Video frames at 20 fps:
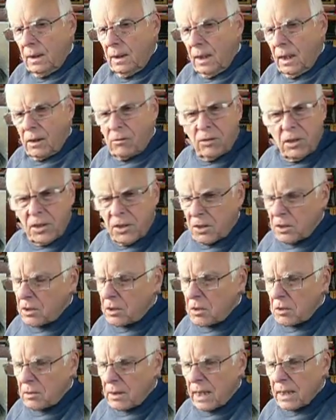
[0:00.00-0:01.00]
A Christian
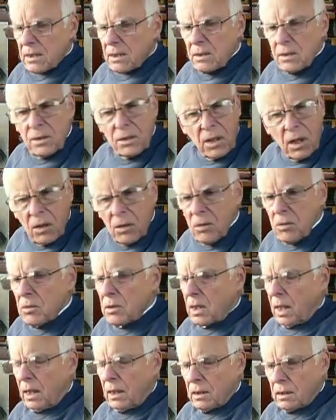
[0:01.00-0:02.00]
who has no
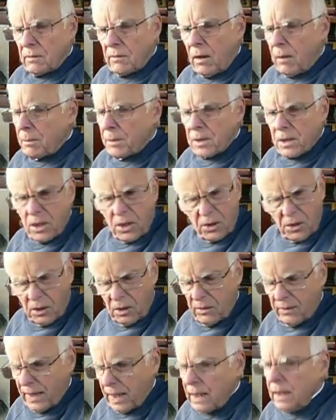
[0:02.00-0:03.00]
kind of
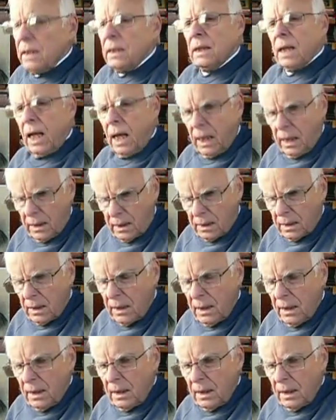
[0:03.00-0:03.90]
opposition of any kind,